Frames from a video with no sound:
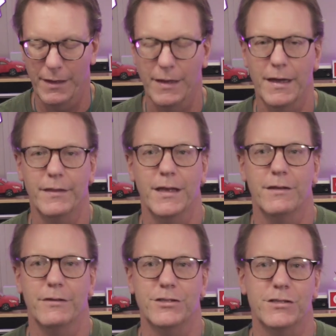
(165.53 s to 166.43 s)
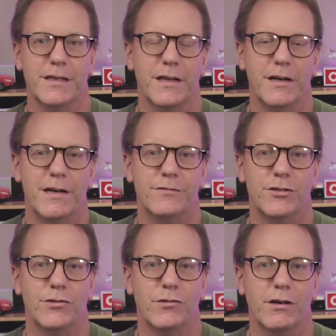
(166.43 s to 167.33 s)
and then eventually you'll have to
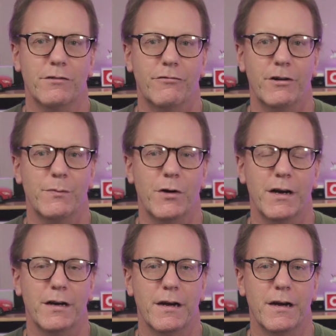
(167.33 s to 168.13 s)
do a firmware